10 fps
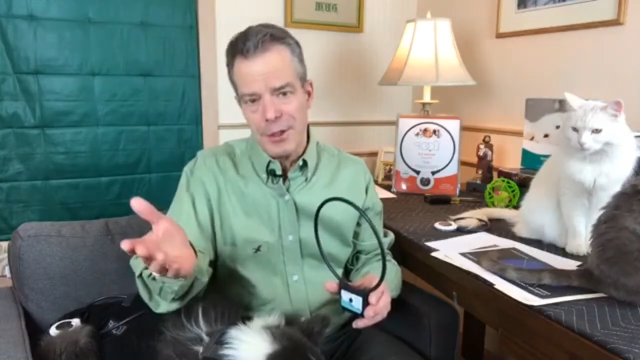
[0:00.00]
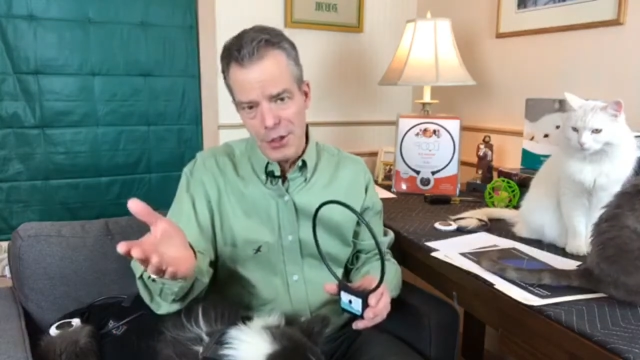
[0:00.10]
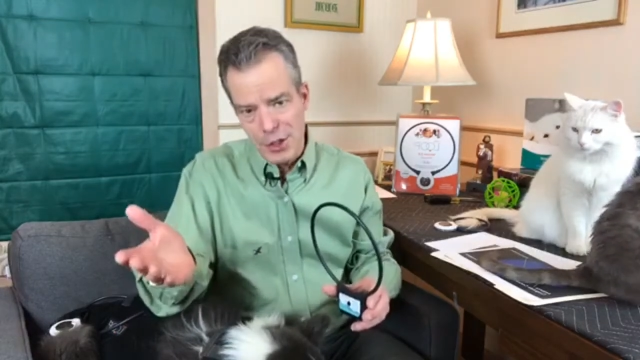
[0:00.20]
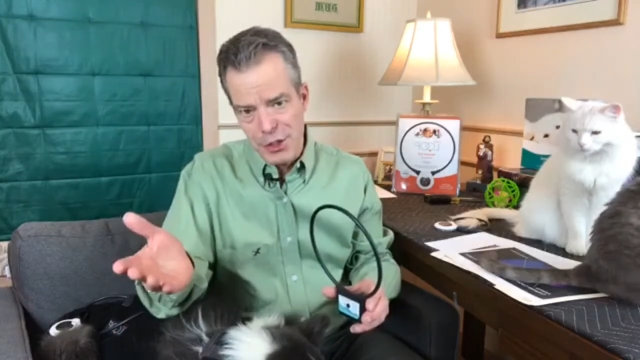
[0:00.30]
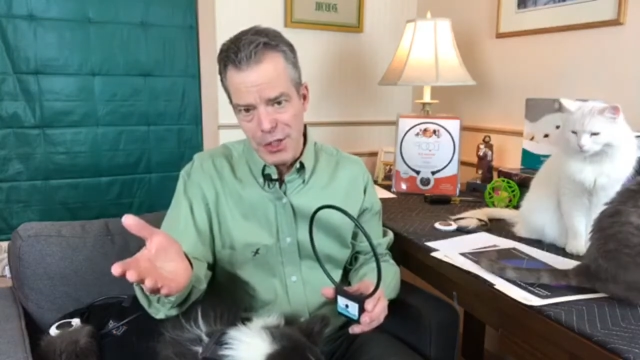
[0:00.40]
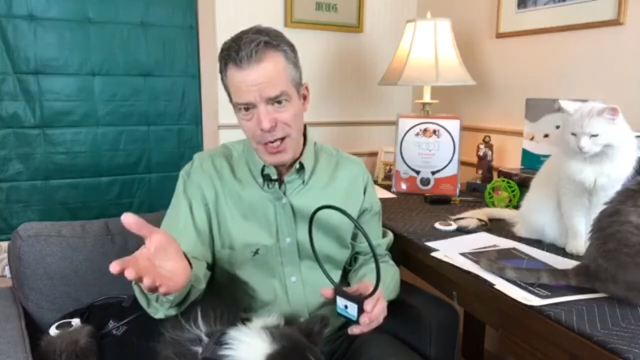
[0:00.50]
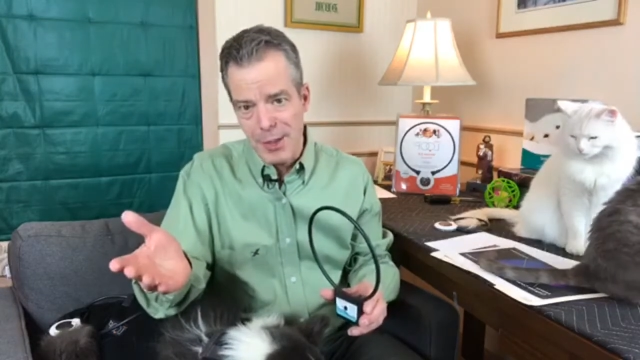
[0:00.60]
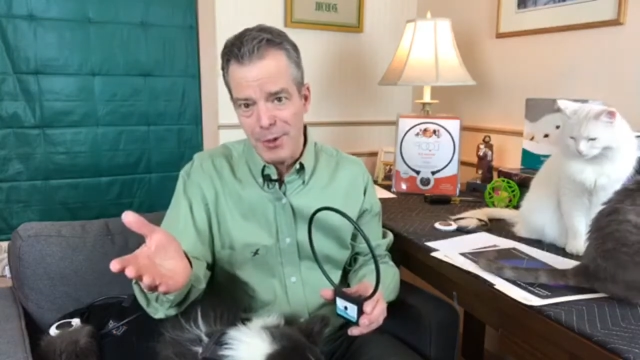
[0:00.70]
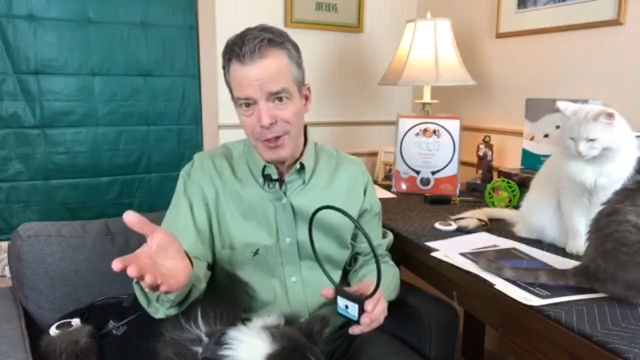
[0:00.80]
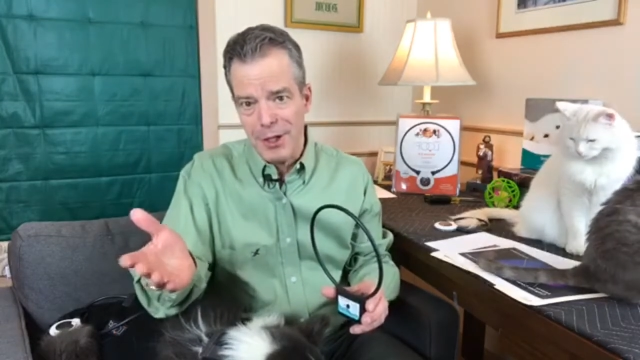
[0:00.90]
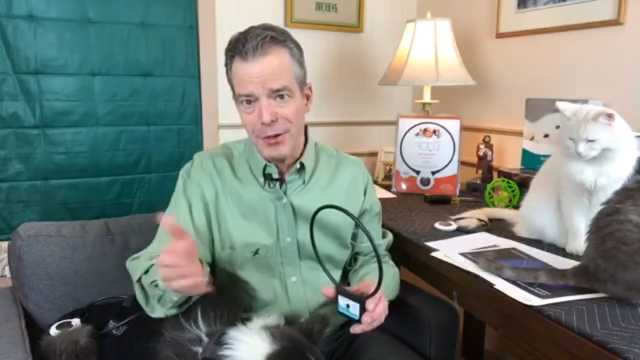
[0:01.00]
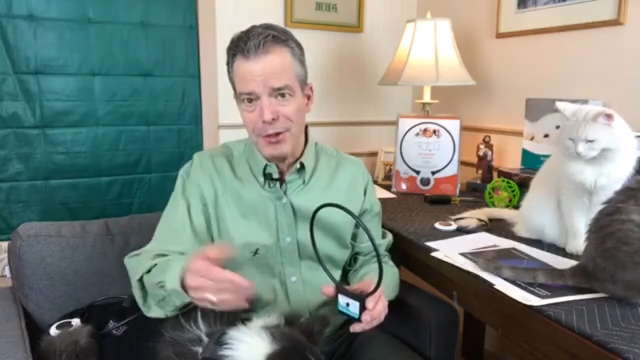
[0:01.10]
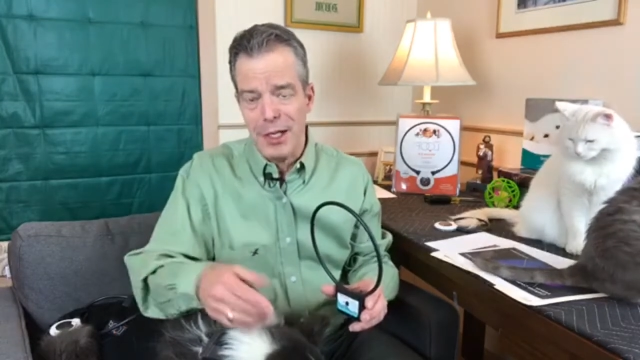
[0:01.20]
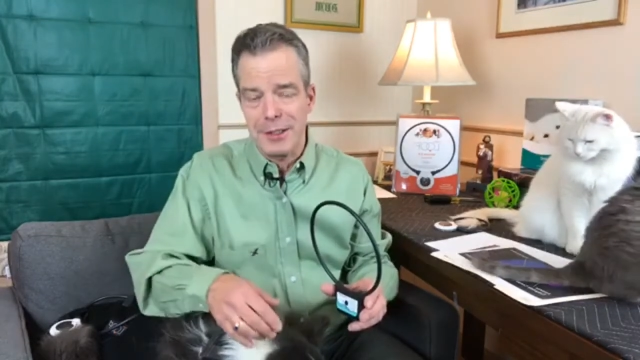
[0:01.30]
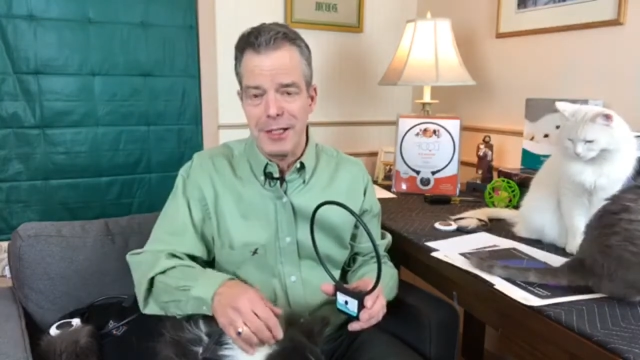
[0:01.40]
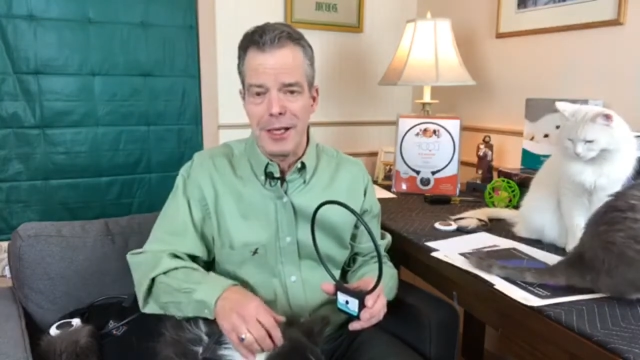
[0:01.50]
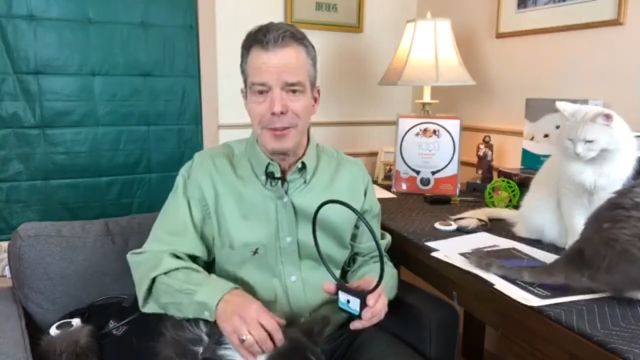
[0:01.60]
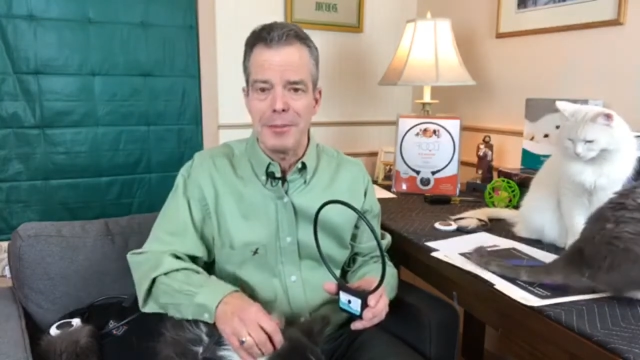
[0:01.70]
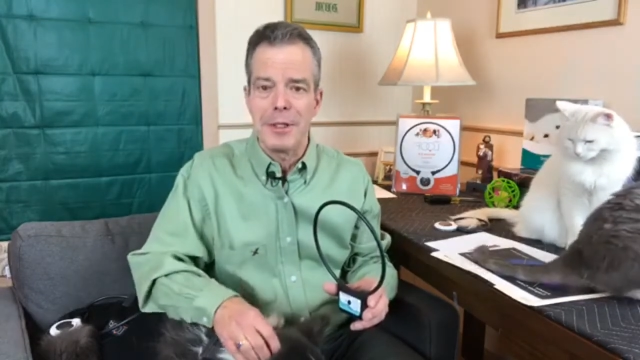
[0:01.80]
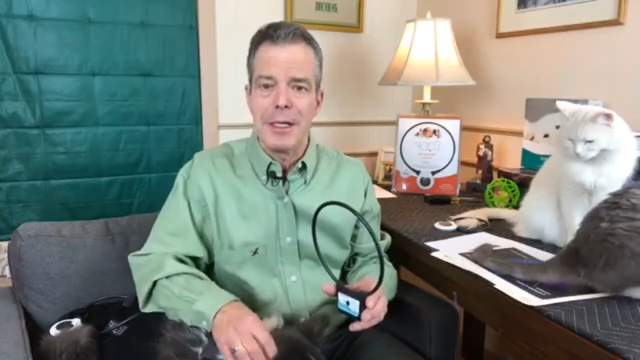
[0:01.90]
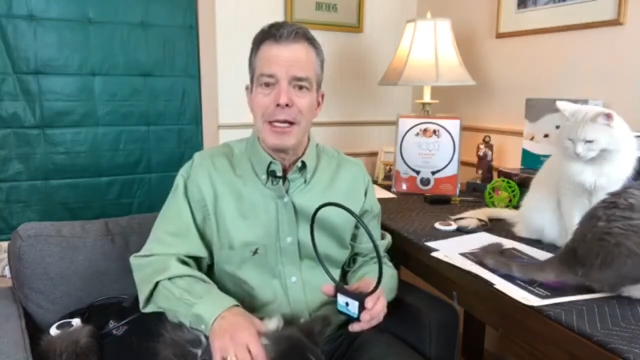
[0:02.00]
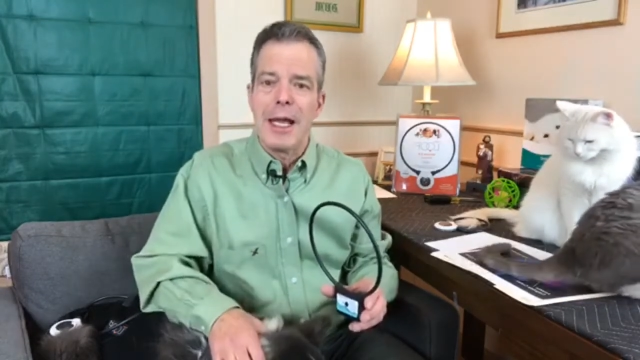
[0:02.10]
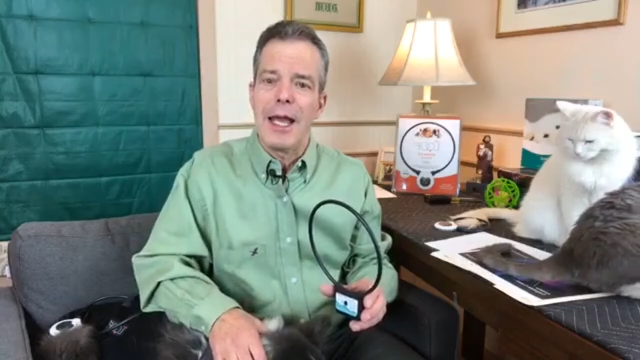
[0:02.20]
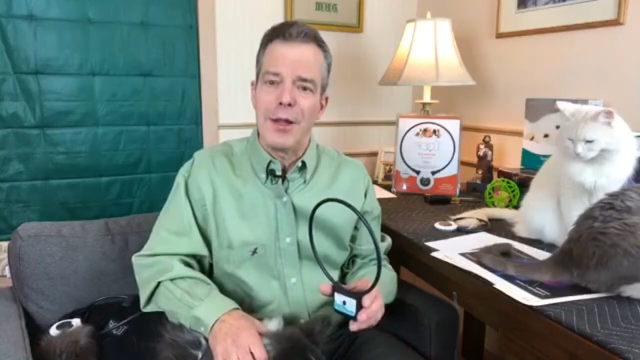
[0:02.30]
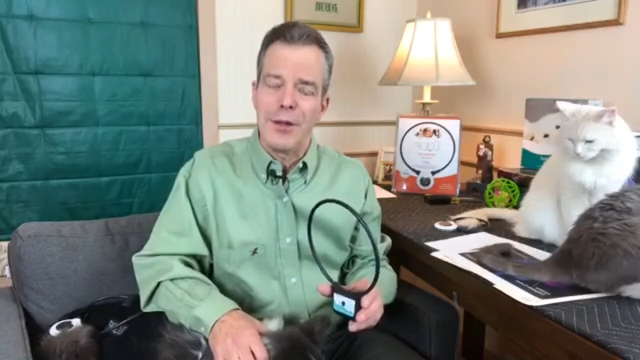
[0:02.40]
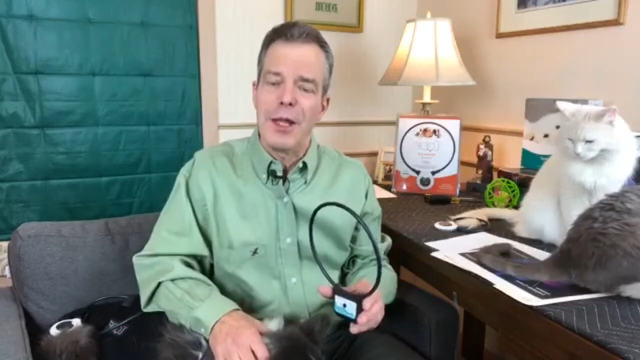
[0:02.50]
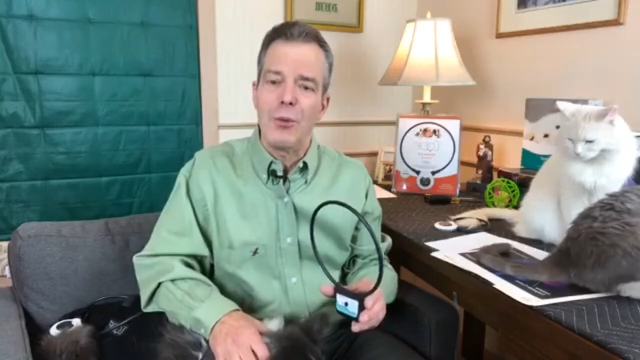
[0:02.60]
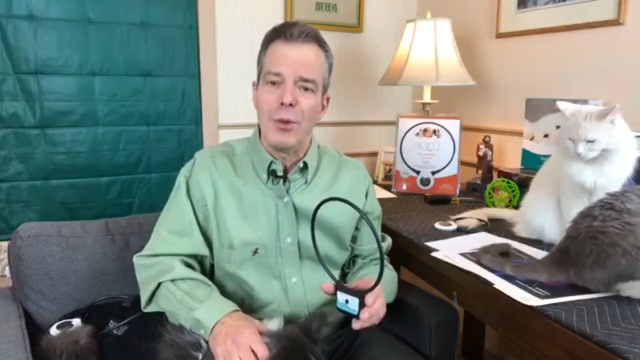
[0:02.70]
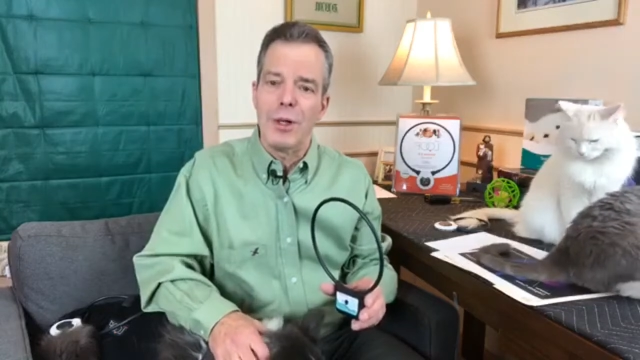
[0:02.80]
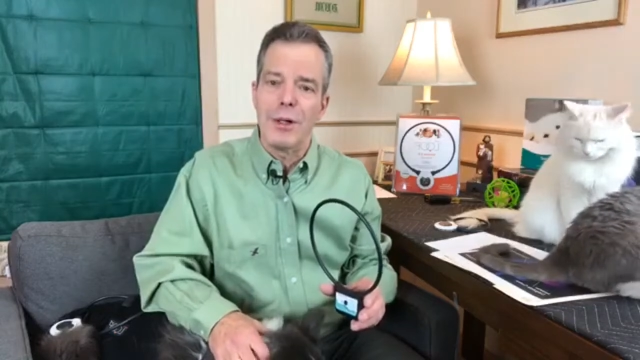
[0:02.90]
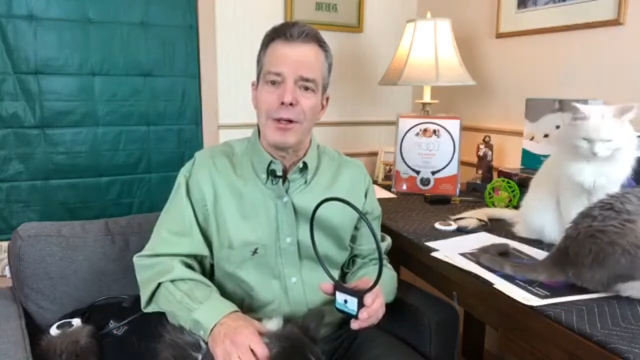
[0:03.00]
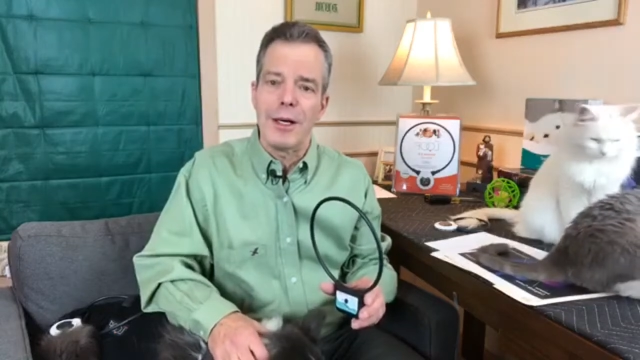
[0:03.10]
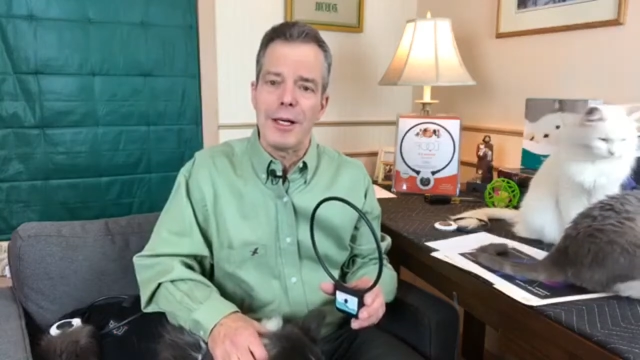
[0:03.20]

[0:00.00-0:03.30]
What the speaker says: assisianimalhealth.com, and they will